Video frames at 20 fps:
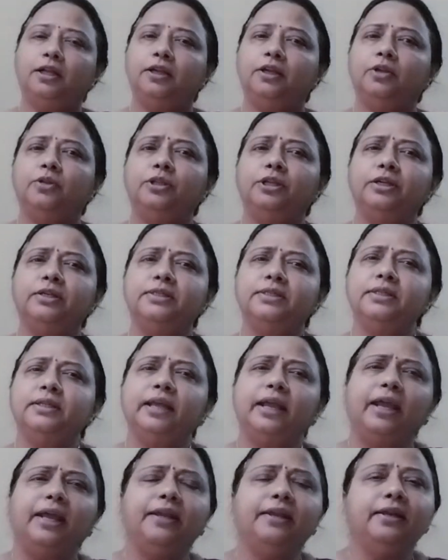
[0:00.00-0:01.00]
Now there's an
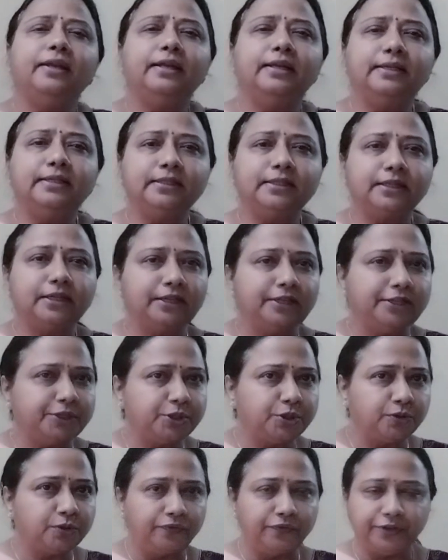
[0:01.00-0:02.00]
endless
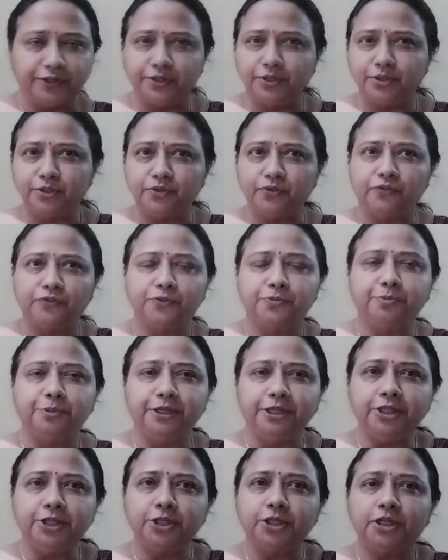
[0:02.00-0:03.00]
list of figures of
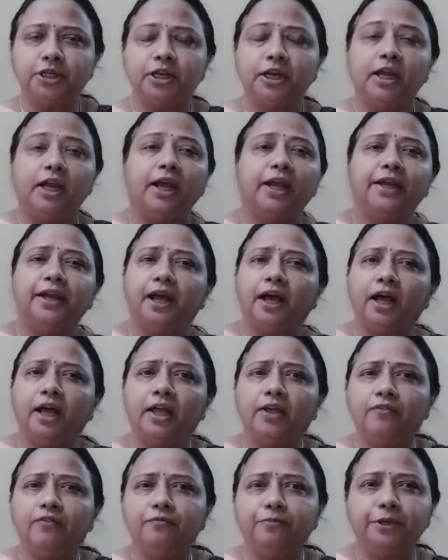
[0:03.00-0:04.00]
speech, and I
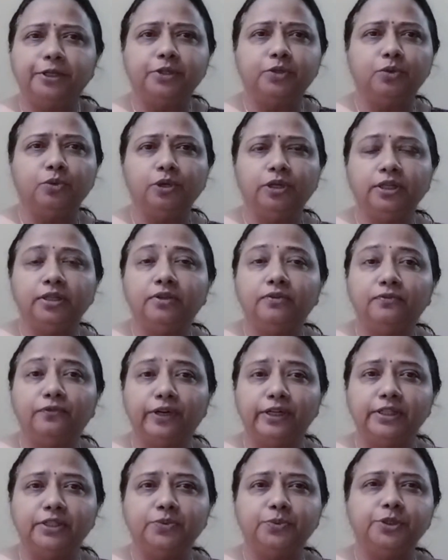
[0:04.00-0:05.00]
have picked only the
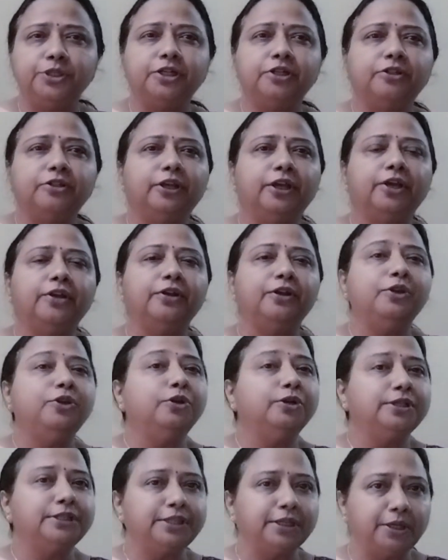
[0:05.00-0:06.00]
ones which are there in
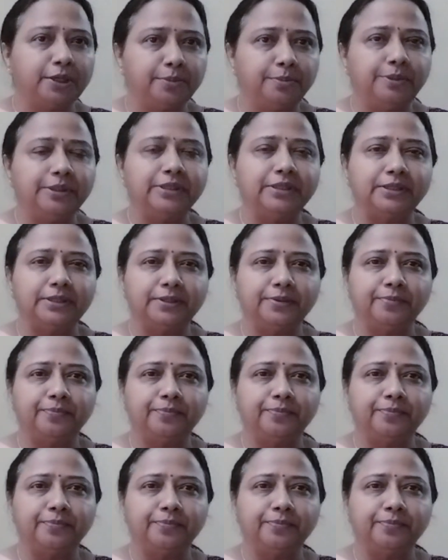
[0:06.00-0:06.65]
your syllabus.